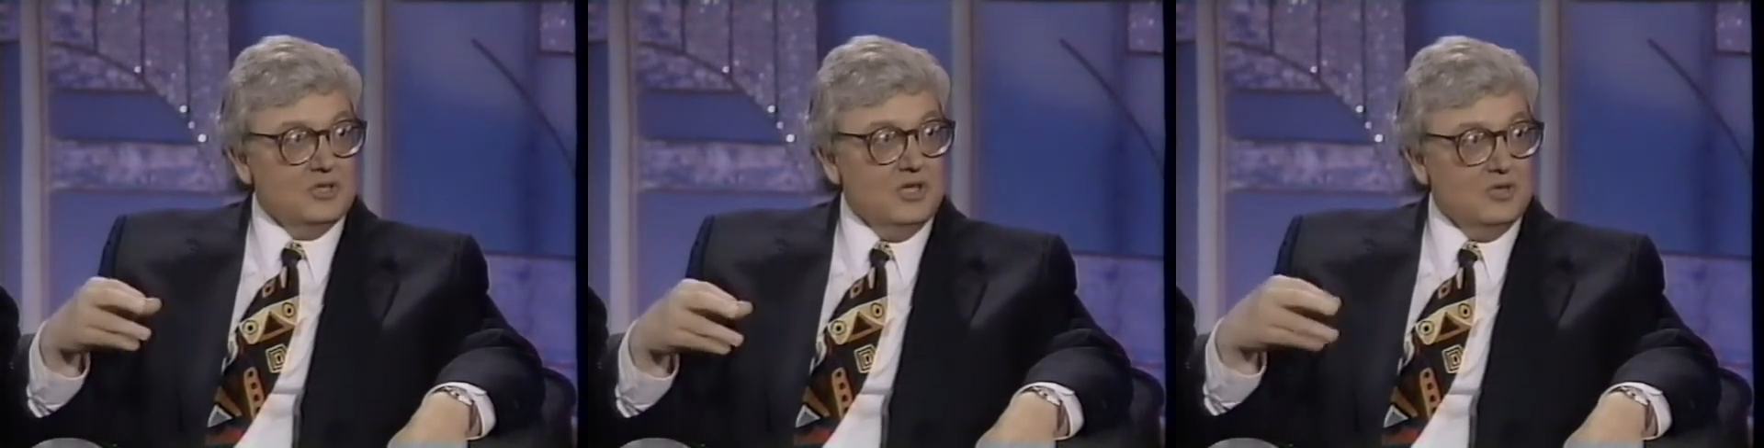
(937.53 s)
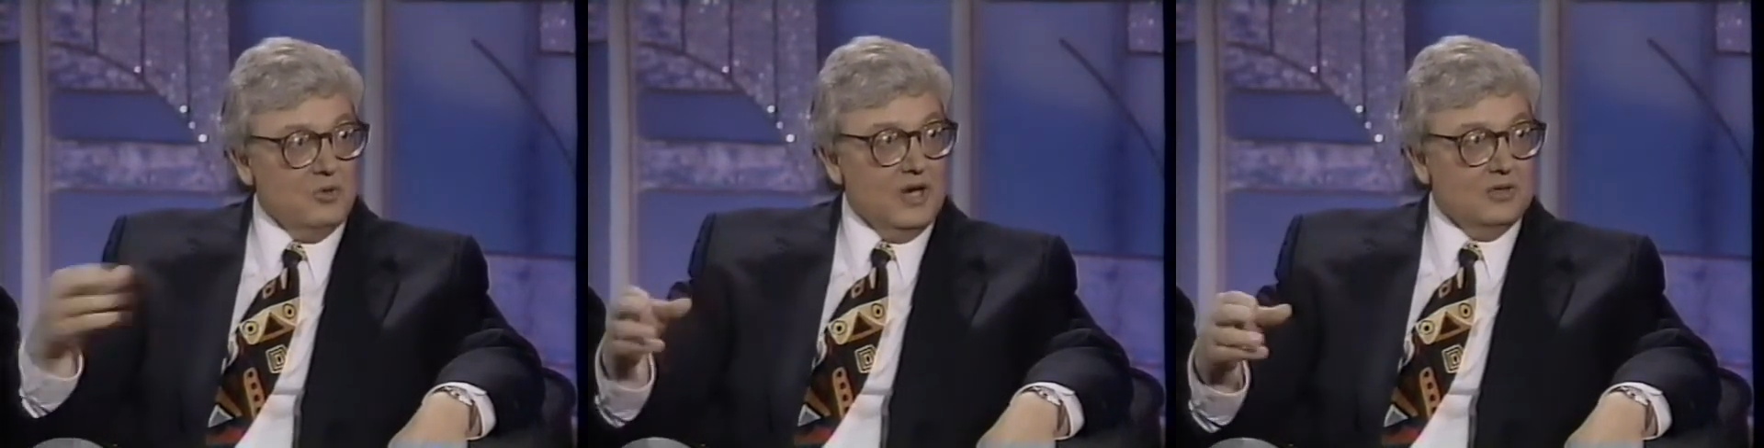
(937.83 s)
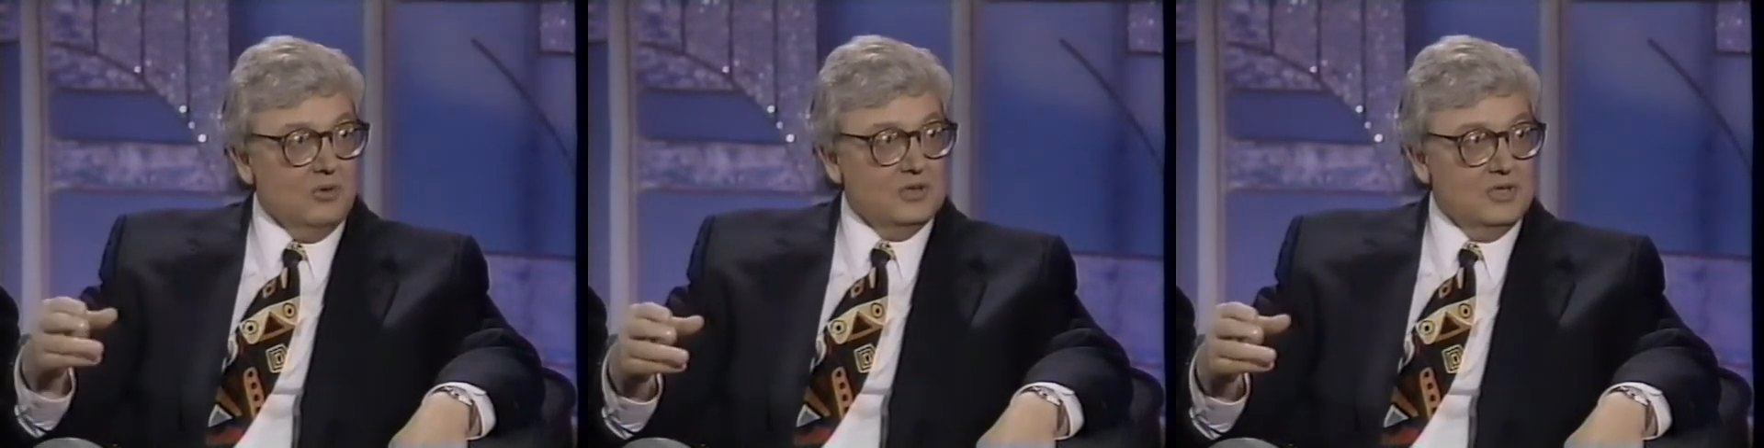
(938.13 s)
the
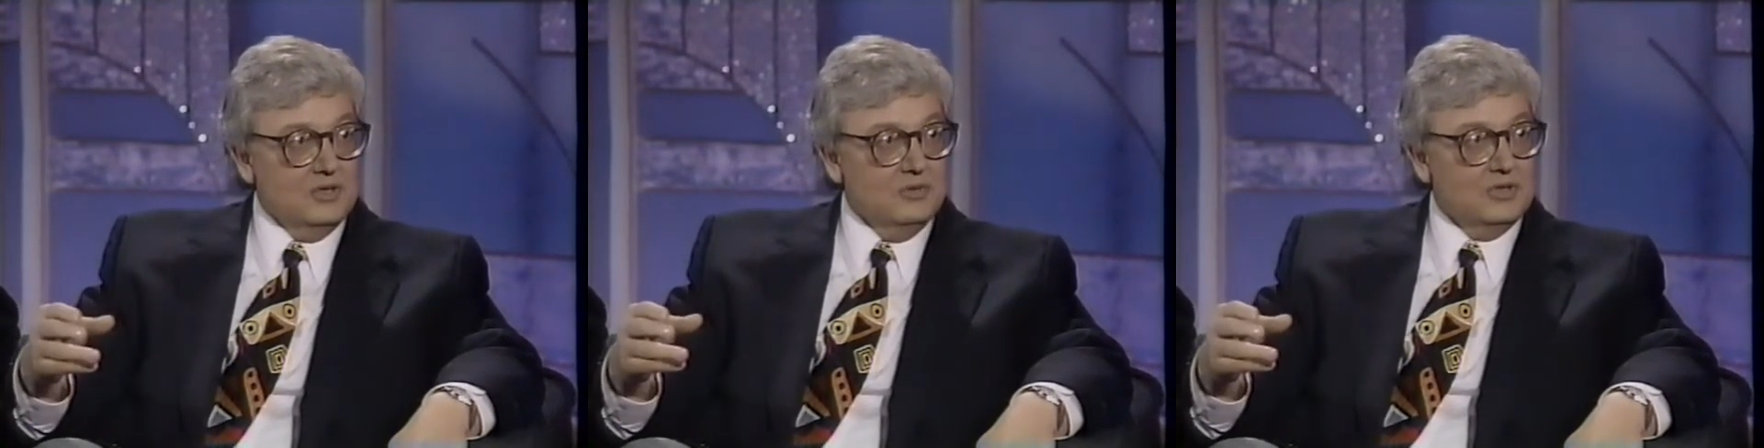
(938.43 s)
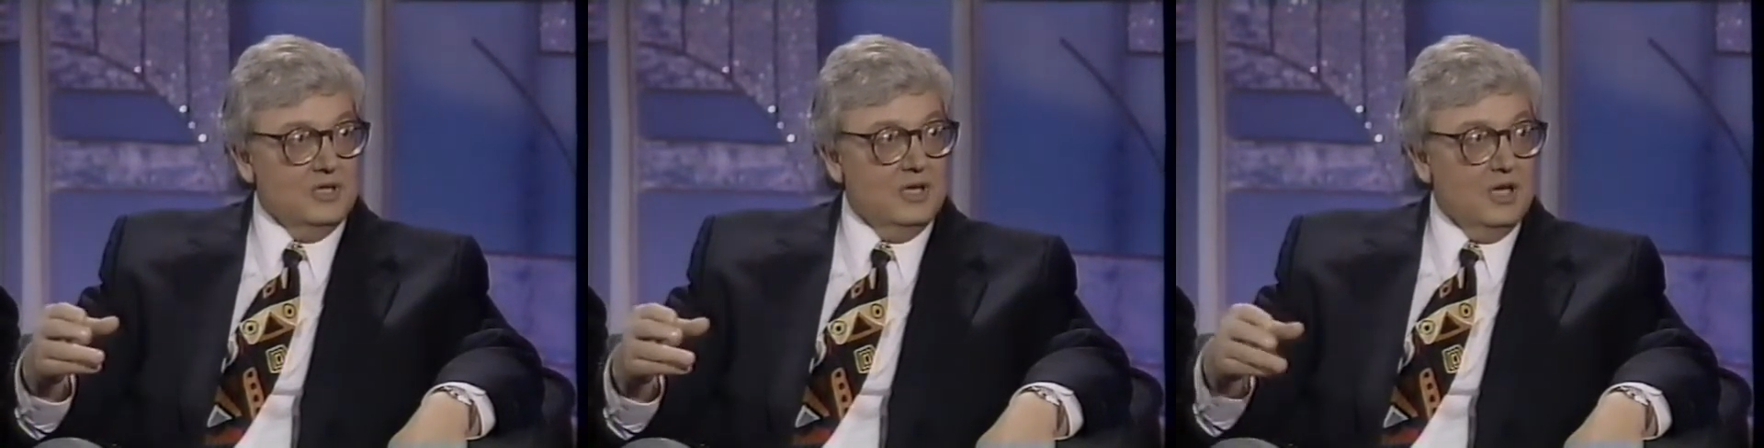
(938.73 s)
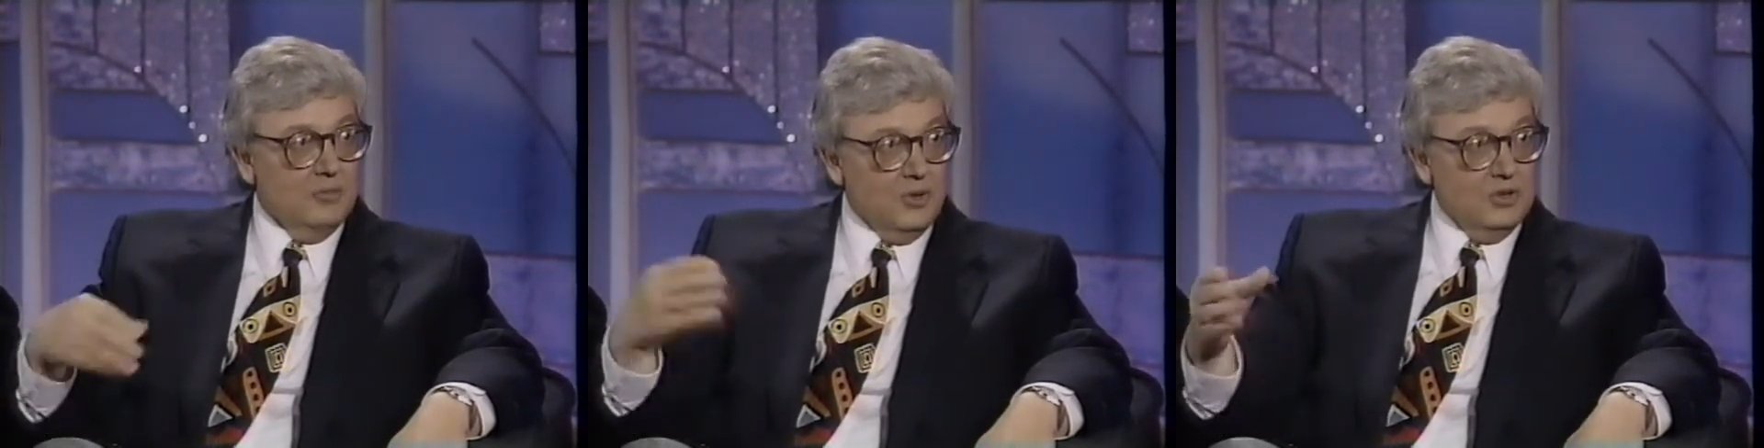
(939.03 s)
director or seduce the
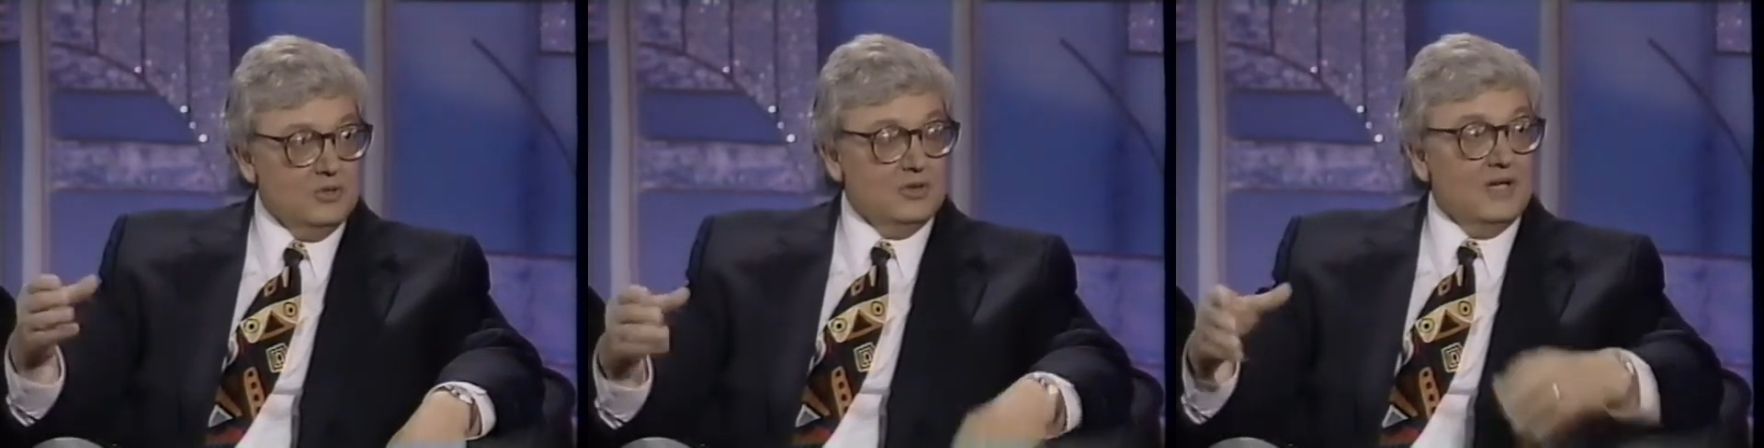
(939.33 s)
producer,